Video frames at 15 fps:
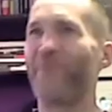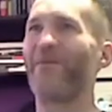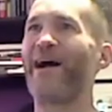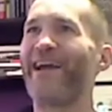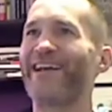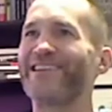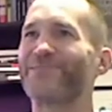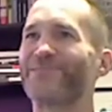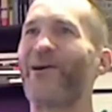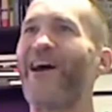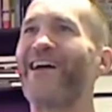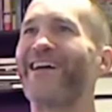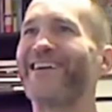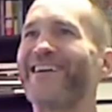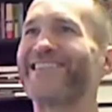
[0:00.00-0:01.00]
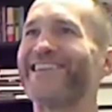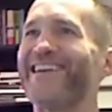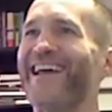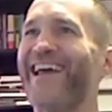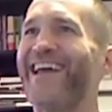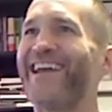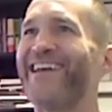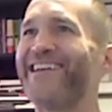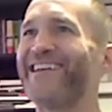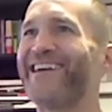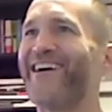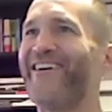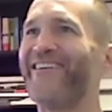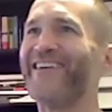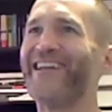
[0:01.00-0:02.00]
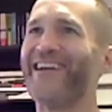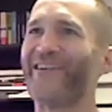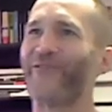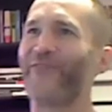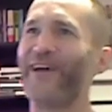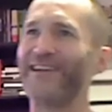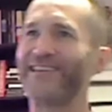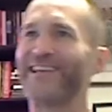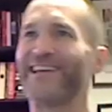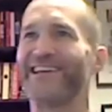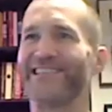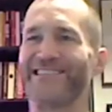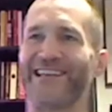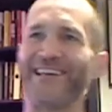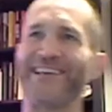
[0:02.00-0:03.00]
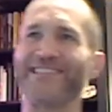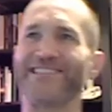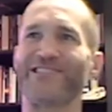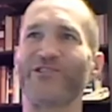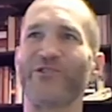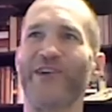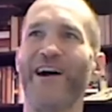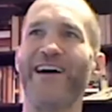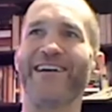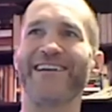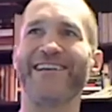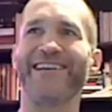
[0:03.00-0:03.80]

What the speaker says: buying his product and renting his truck